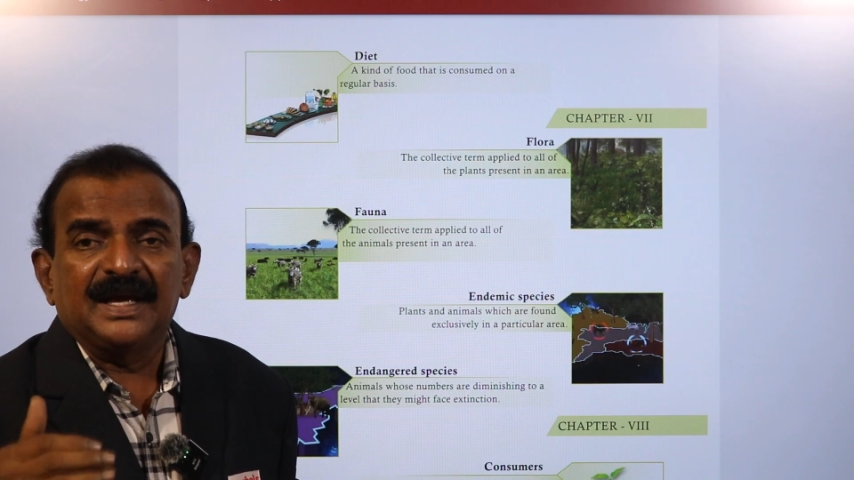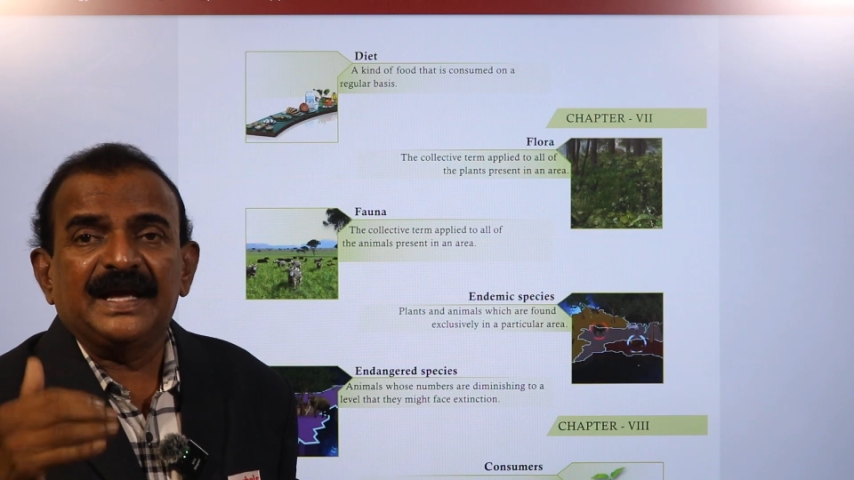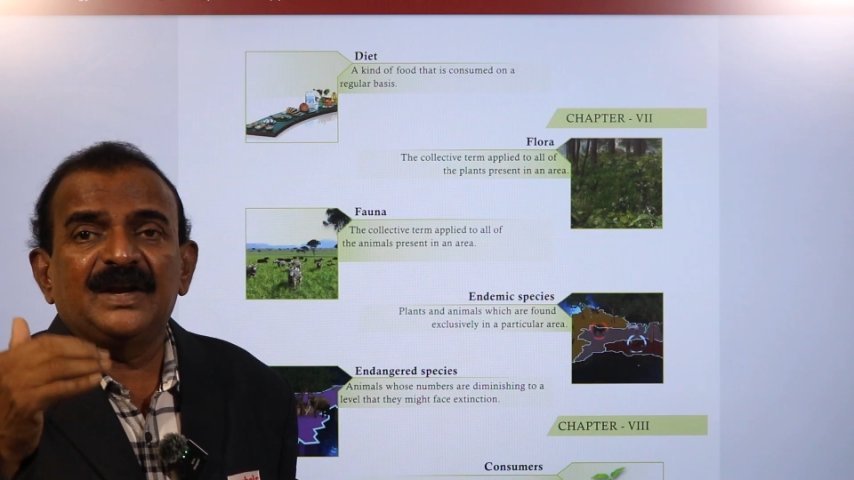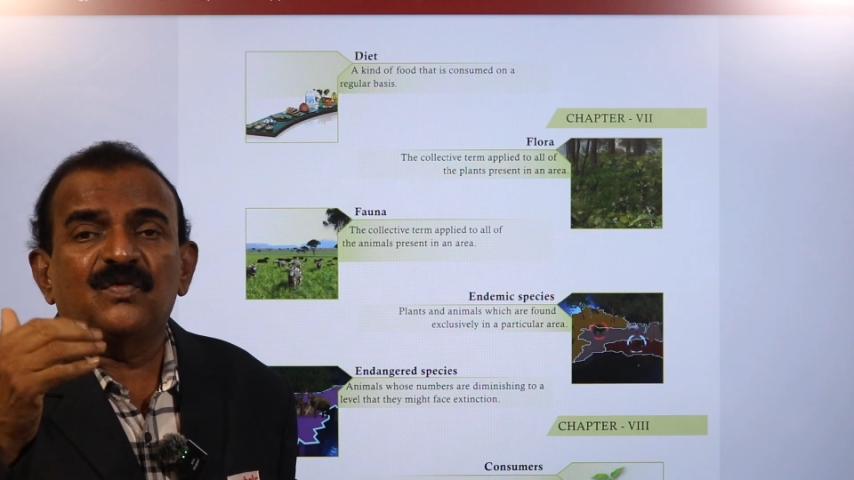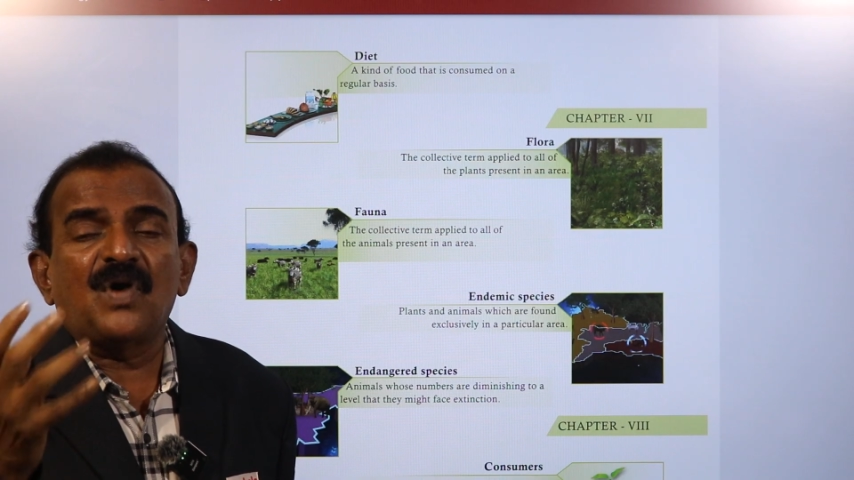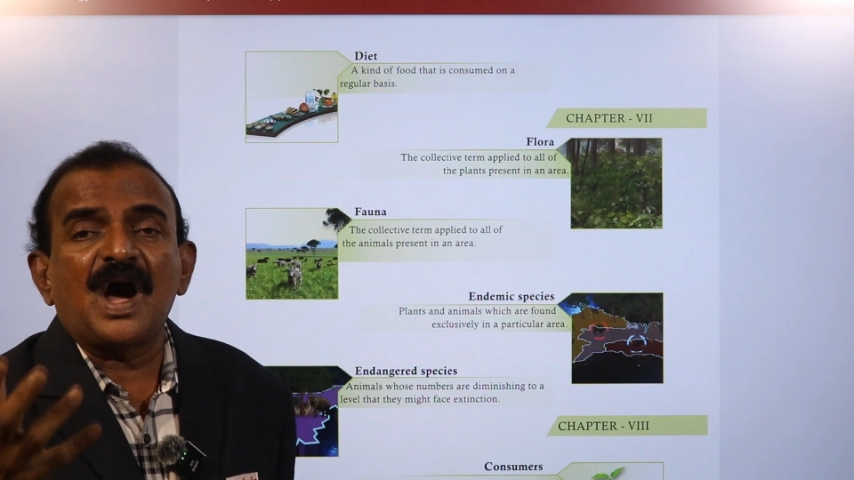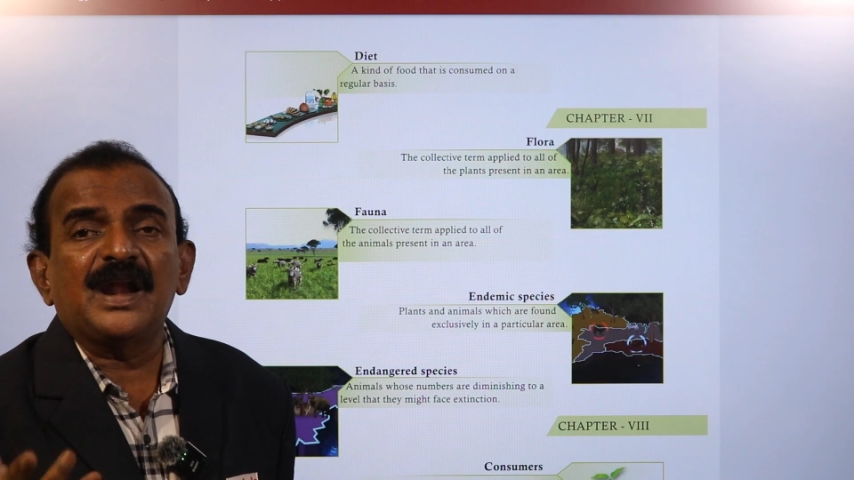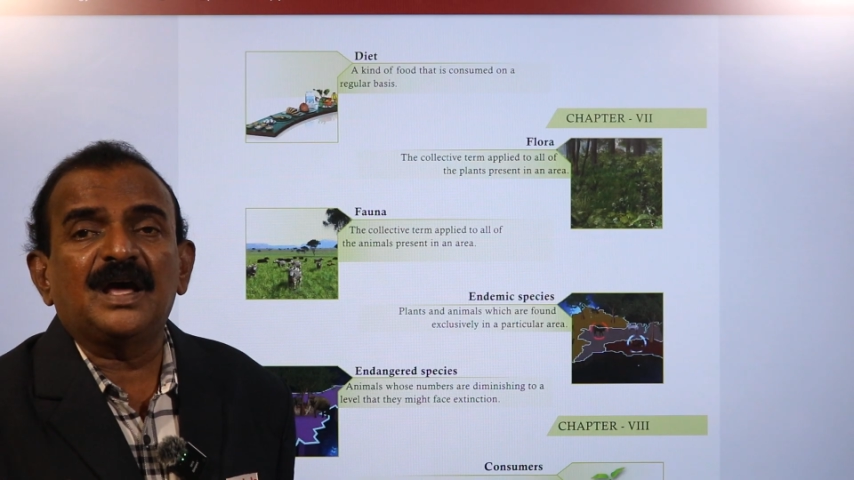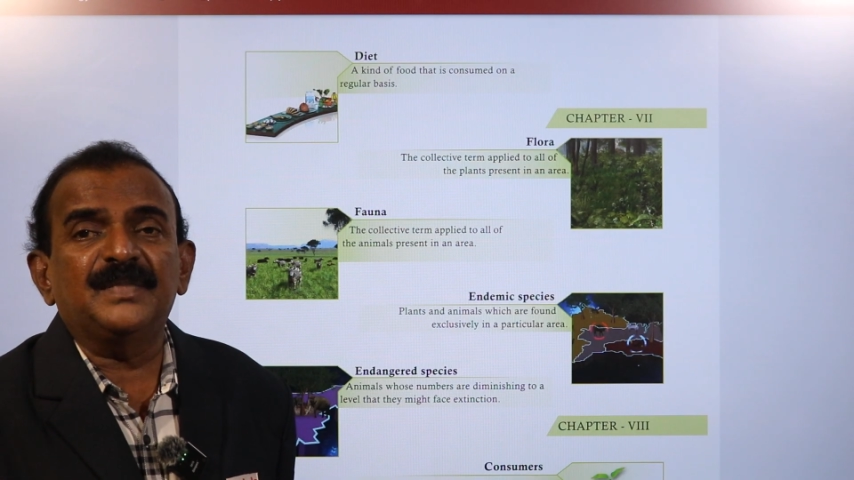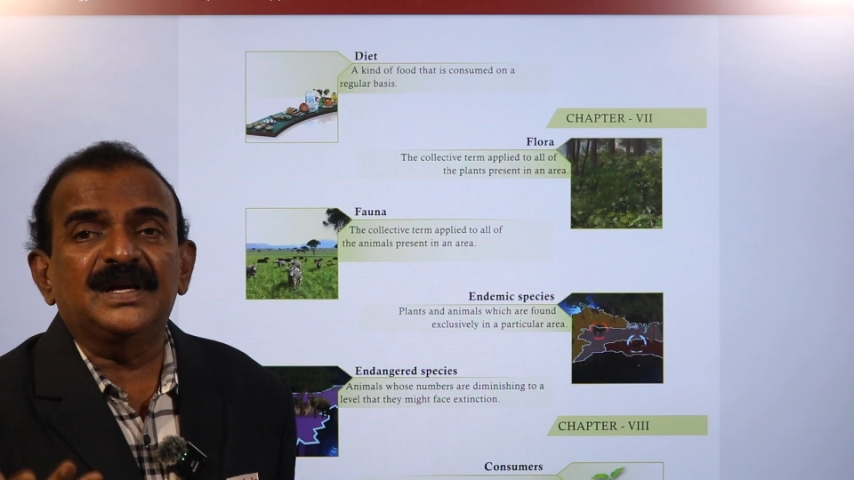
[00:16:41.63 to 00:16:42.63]
and
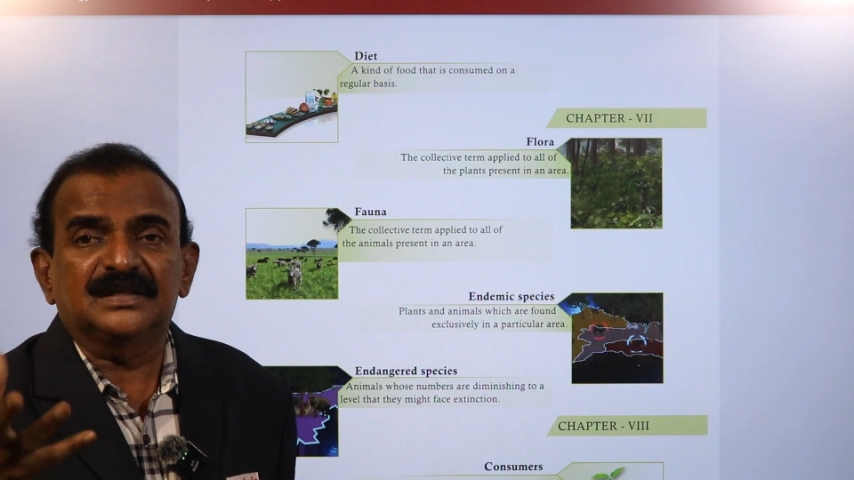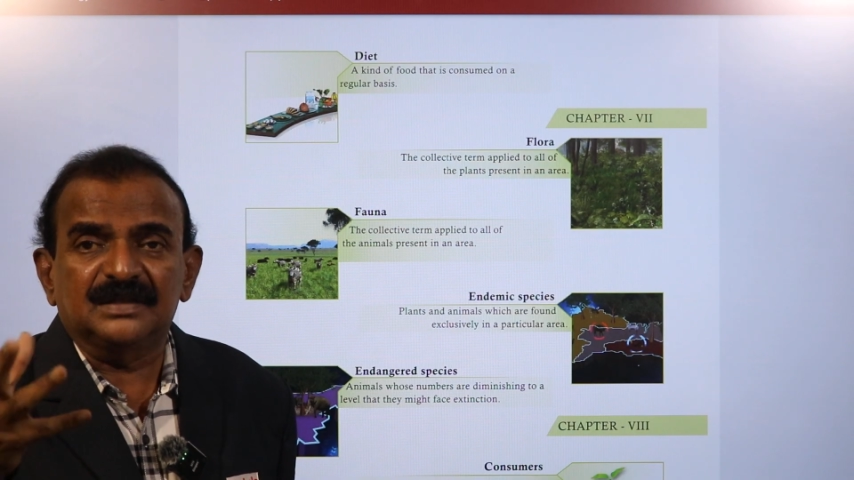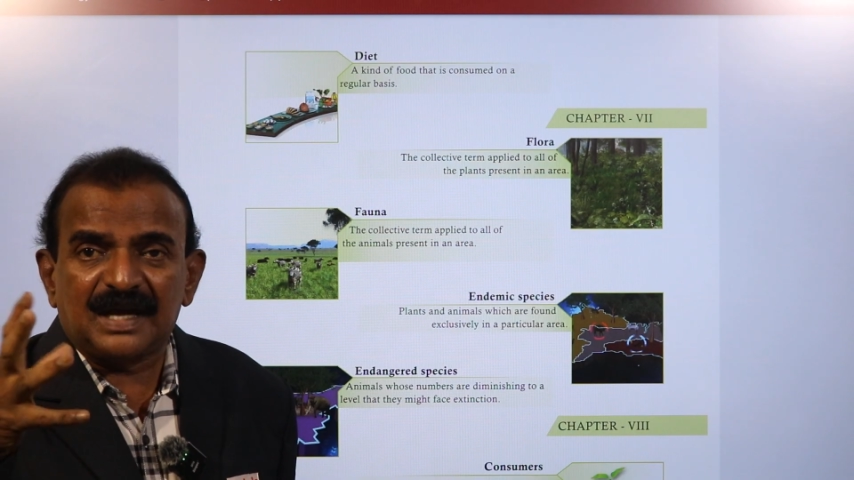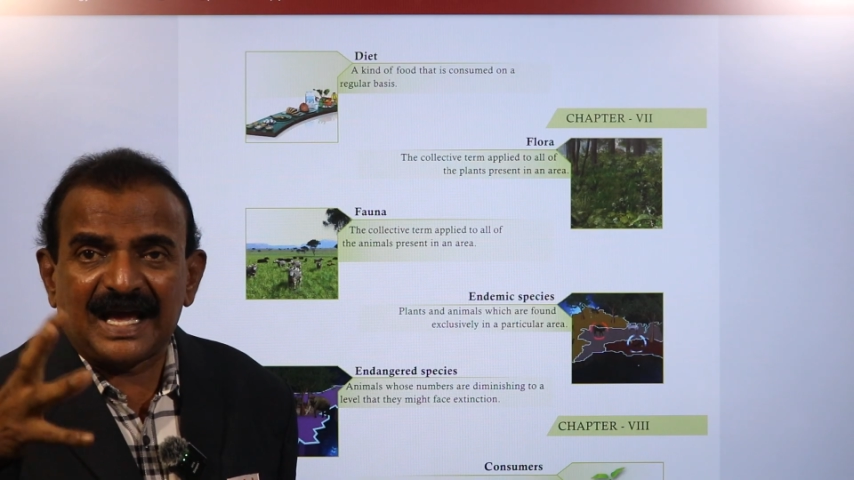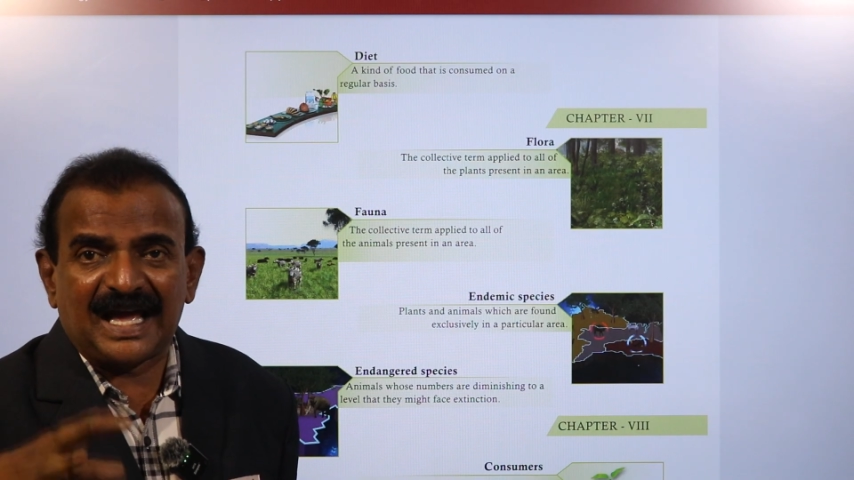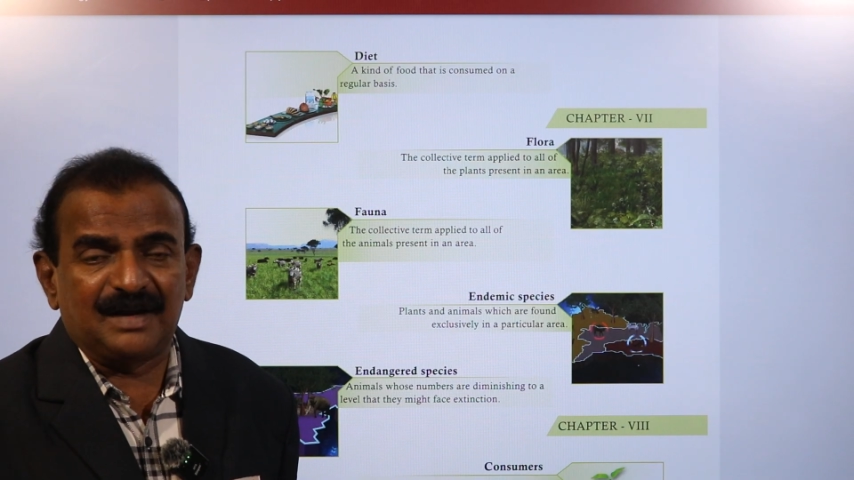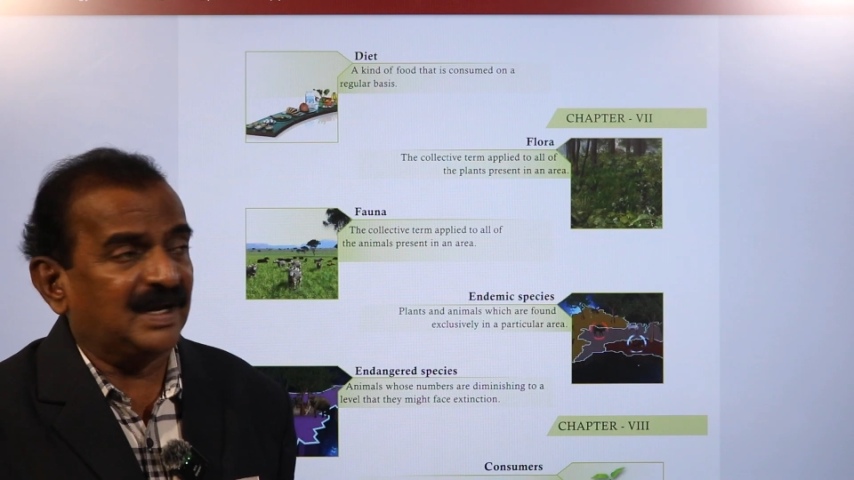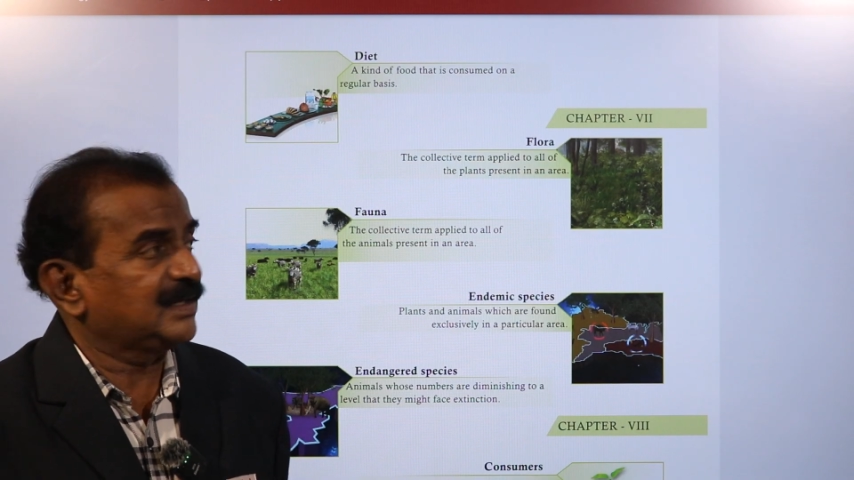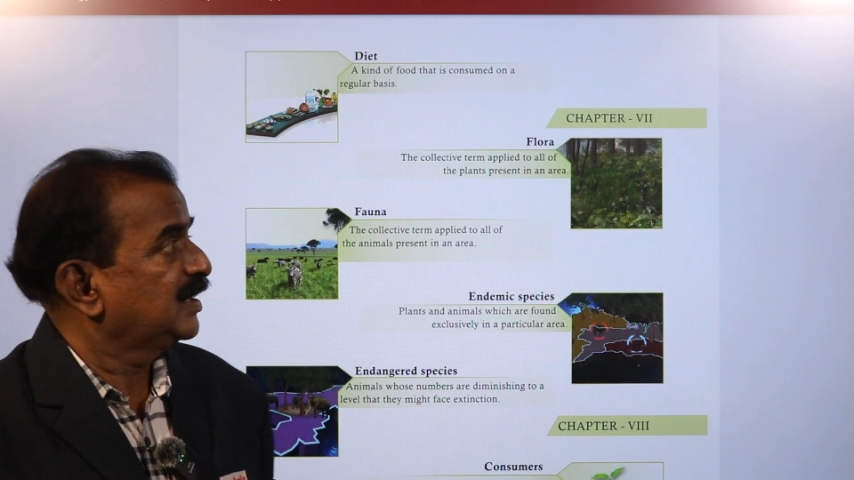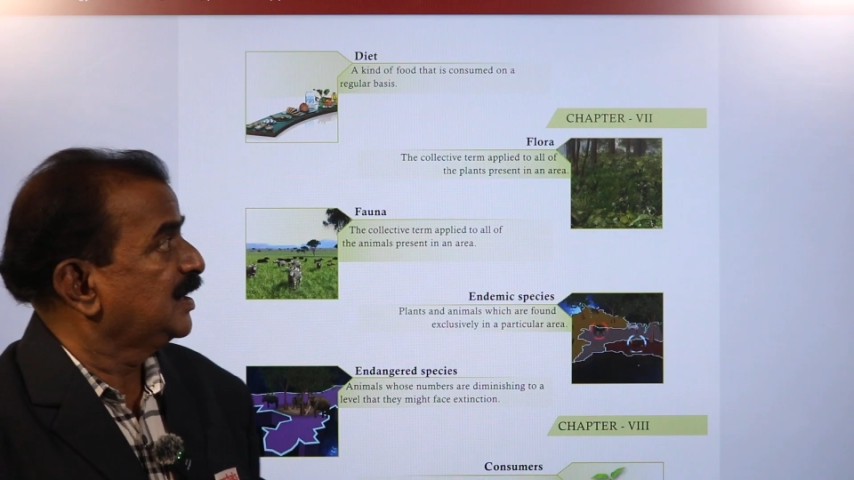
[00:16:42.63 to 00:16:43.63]
fauna means
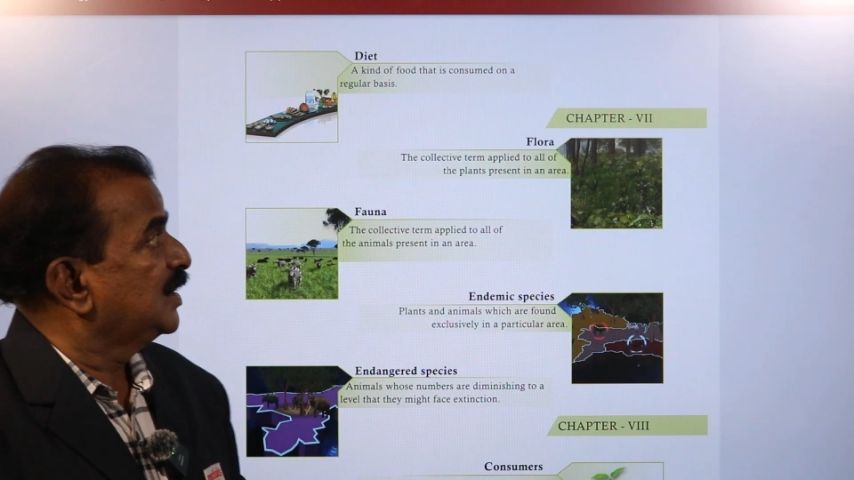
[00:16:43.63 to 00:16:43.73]
animals.